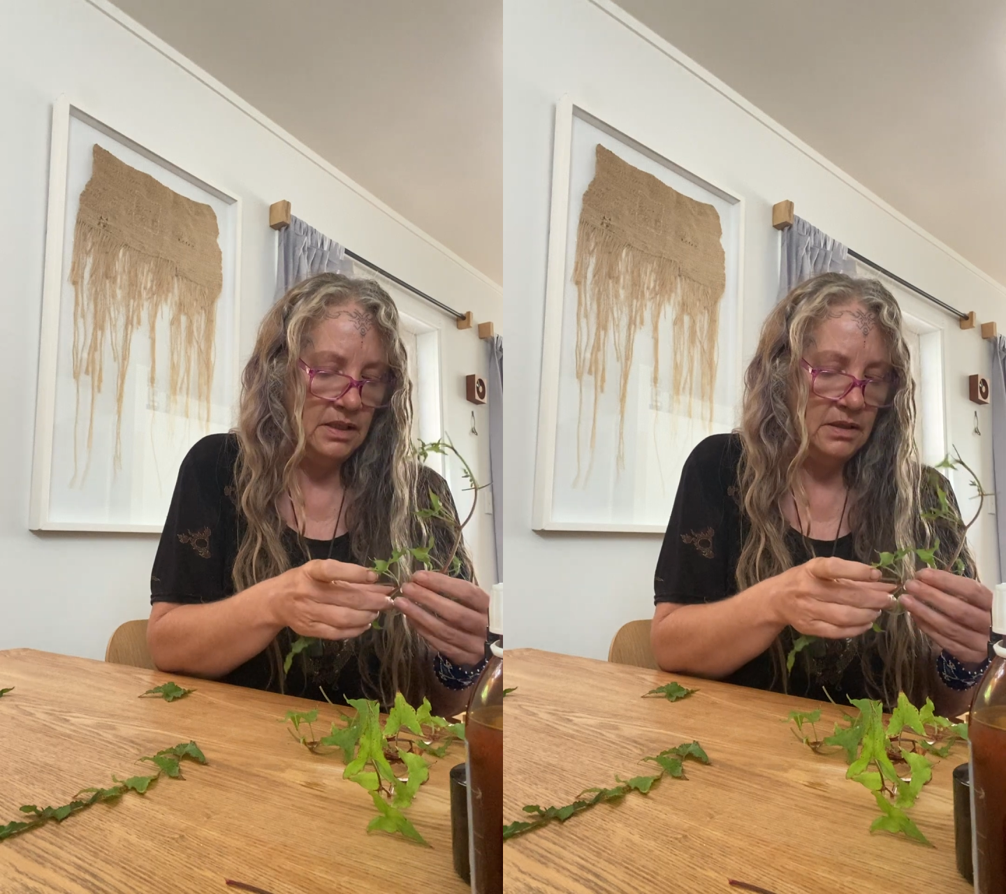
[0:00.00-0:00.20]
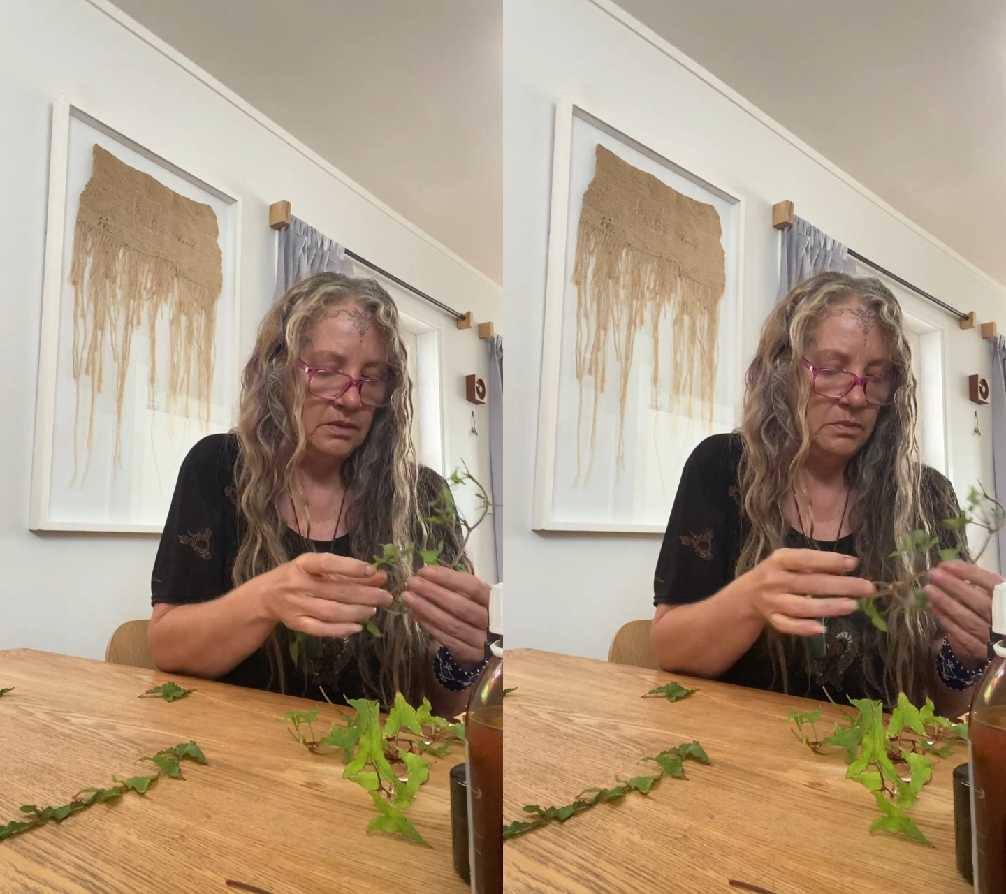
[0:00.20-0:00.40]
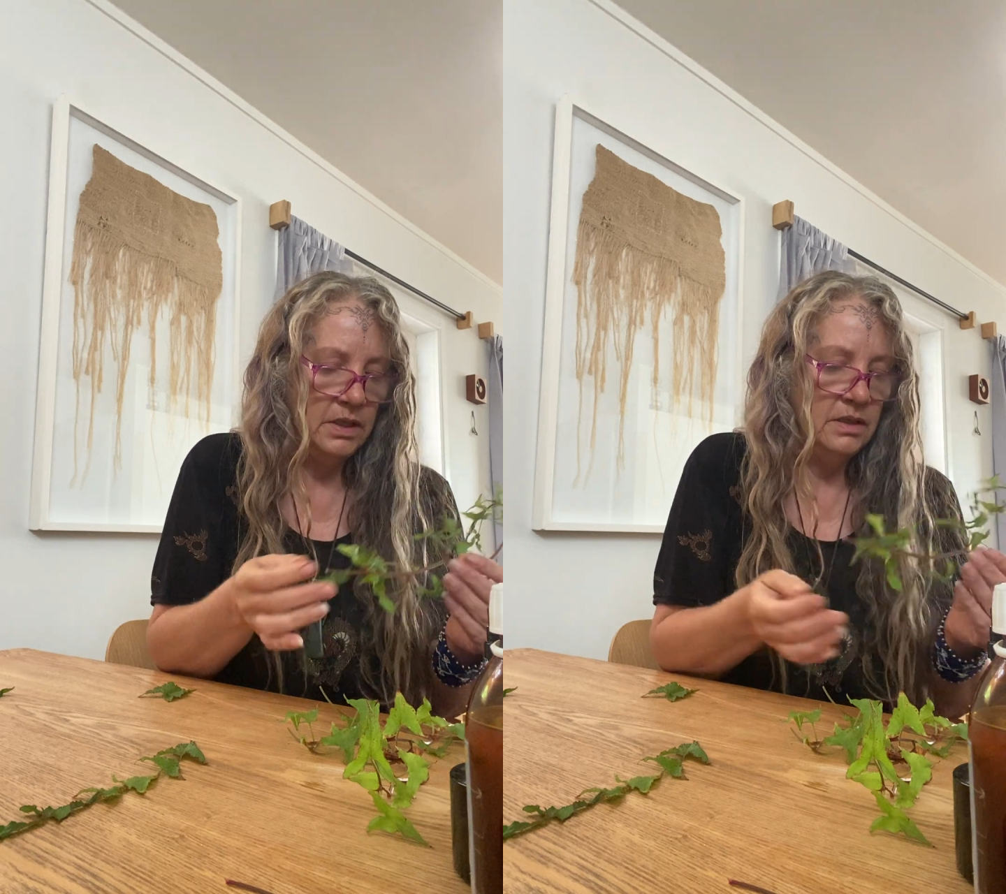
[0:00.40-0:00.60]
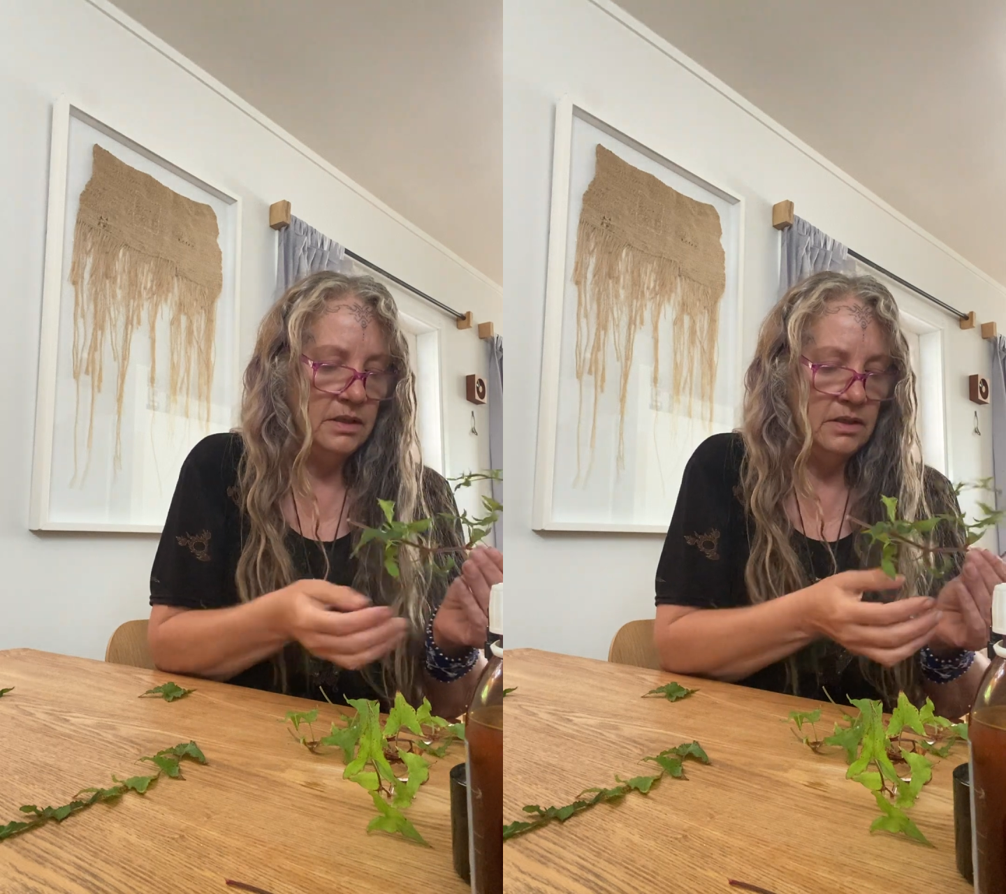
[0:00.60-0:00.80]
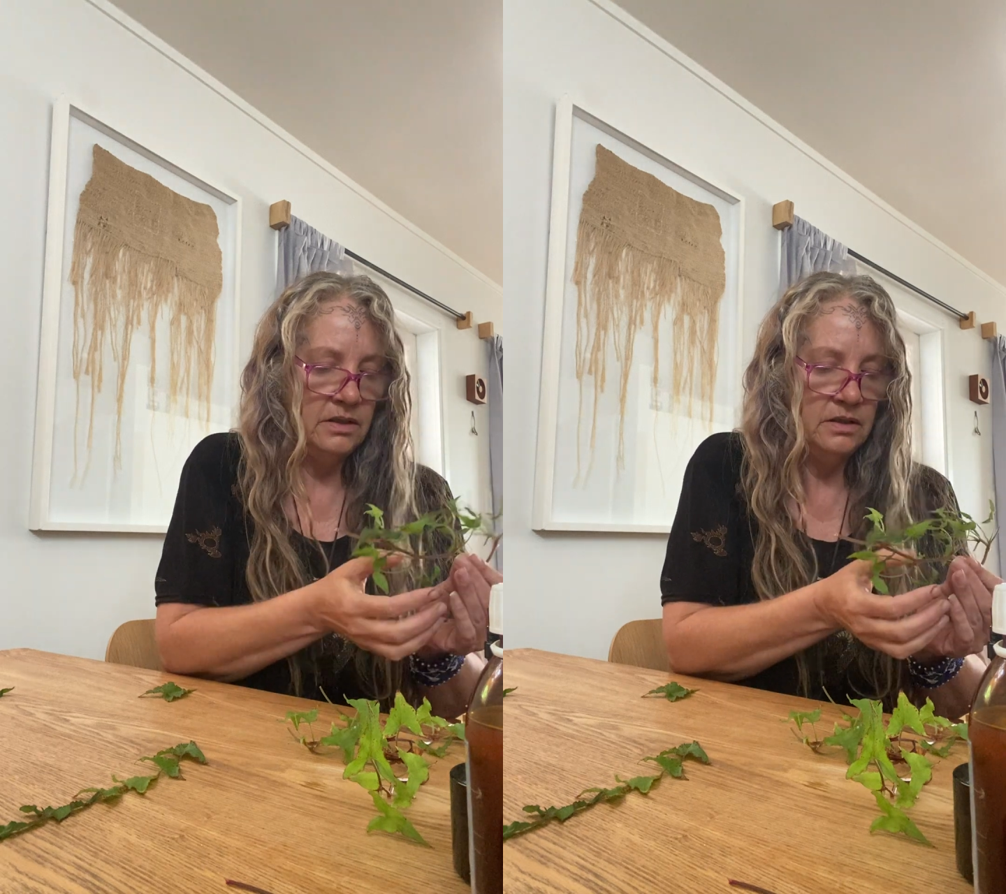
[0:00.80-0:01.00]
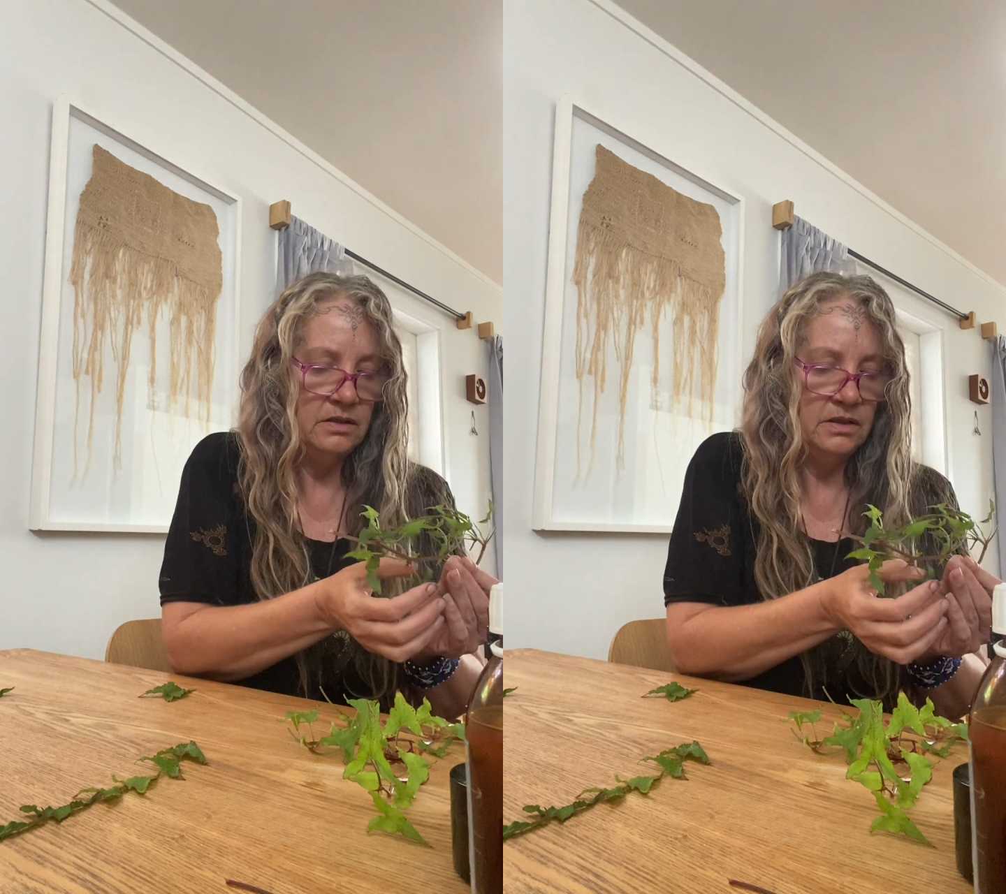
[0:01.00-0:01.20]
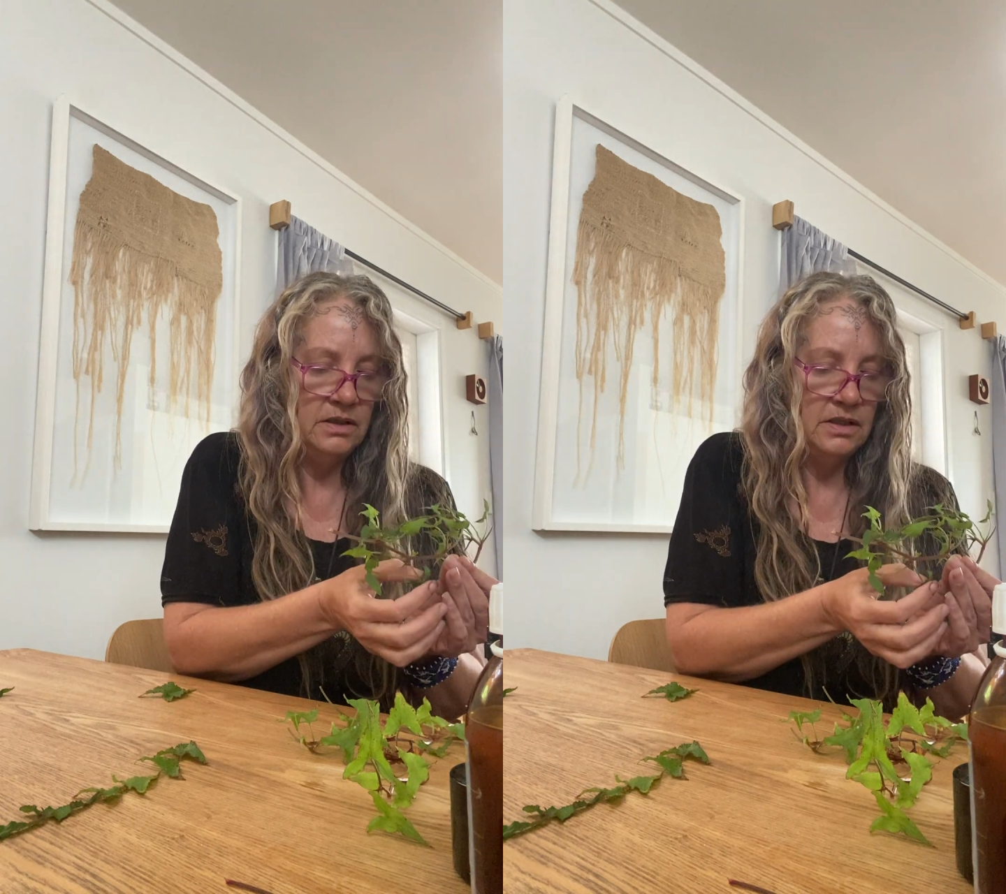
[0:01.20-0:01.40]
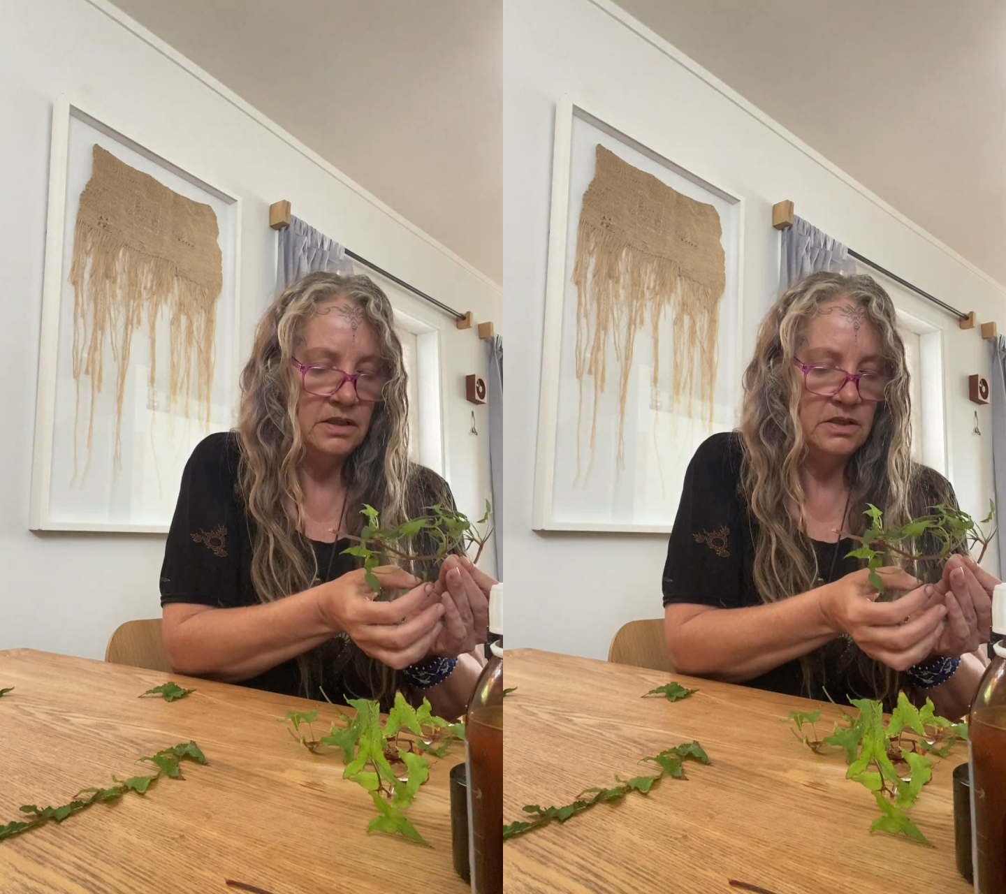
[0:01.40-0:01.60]
in the way that they're
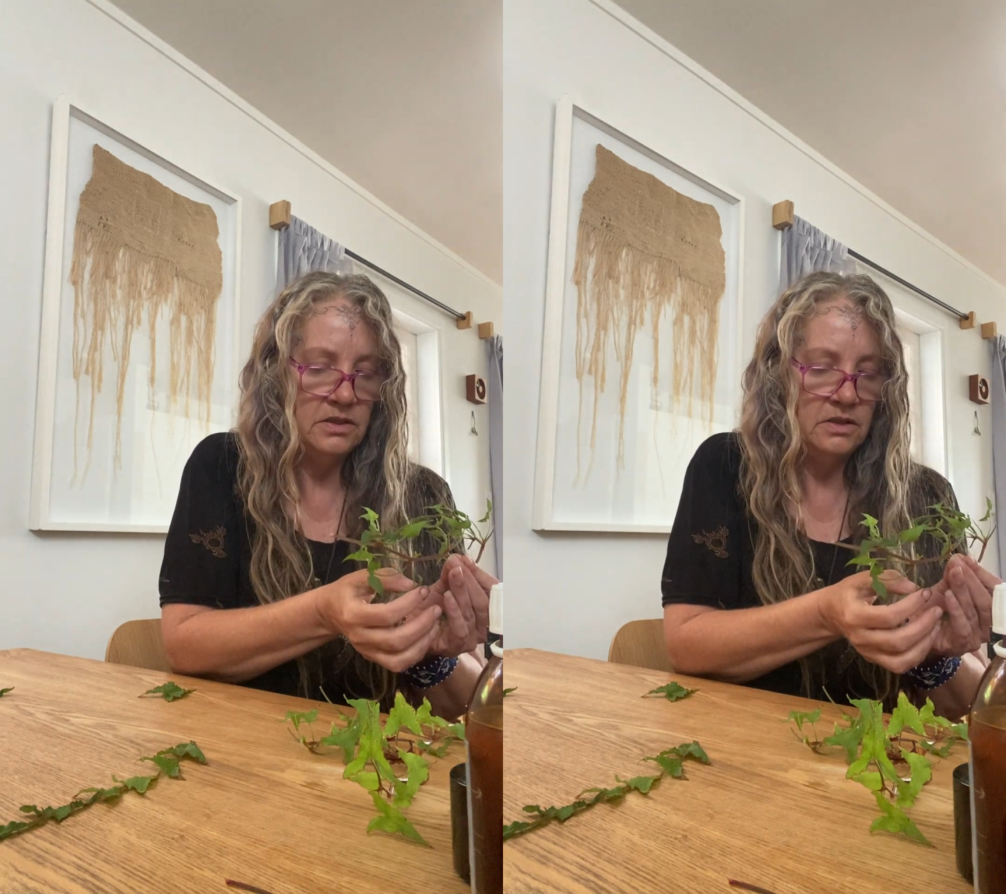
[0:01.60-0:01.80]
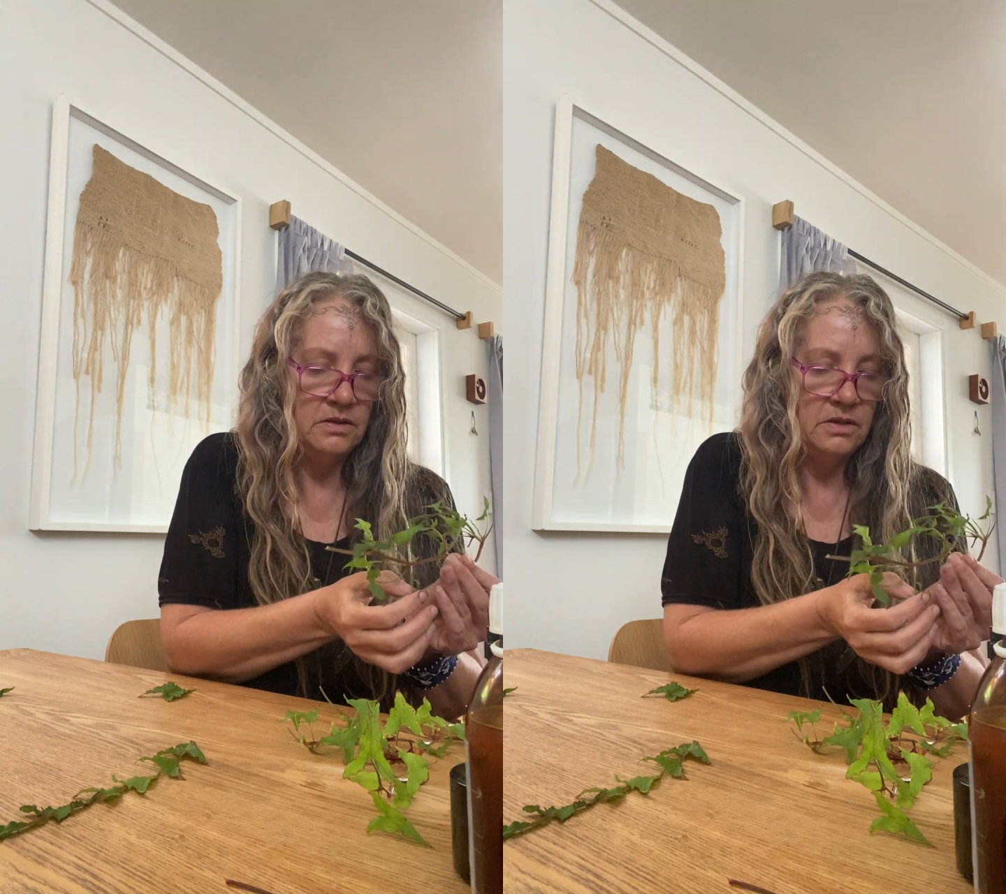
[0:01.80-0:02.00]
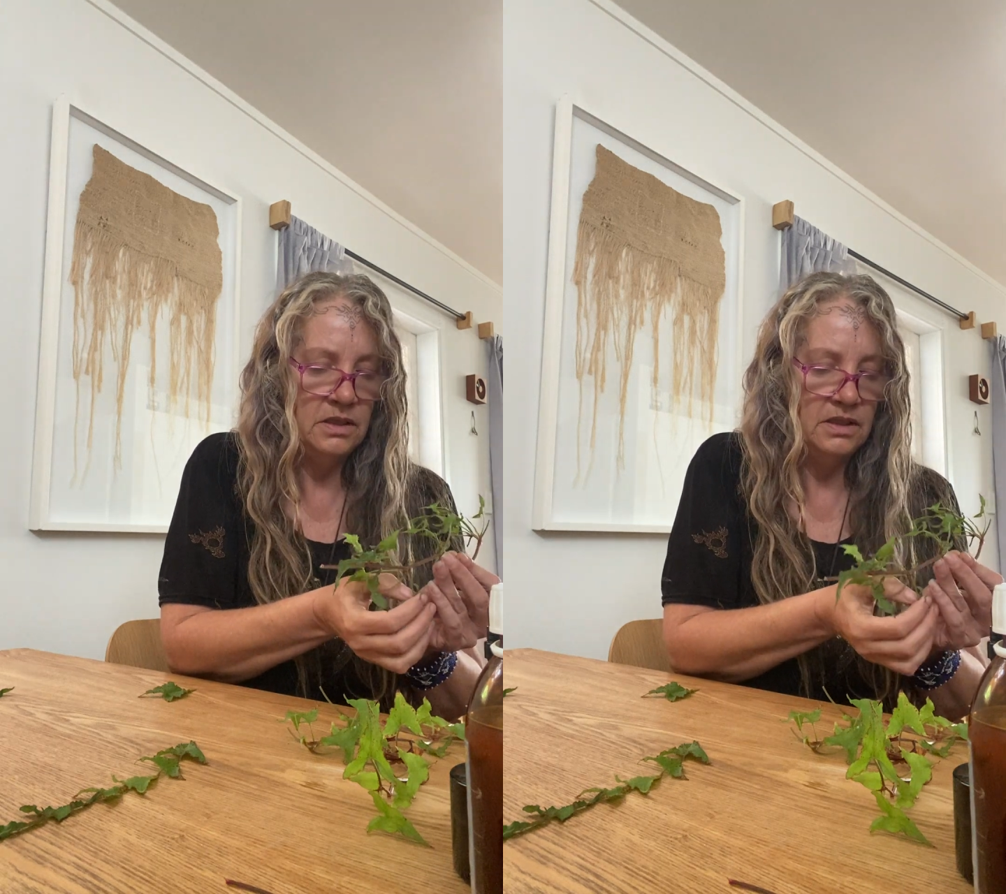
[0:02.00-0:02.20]
issued.